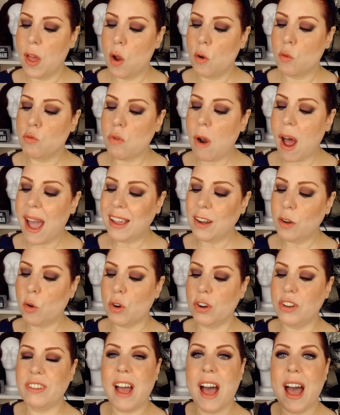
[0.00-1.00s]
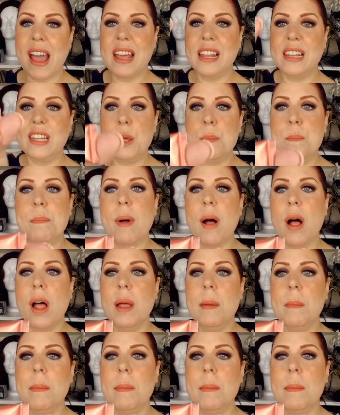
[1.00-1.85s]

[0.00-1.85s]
Ride or Die Lip Balm.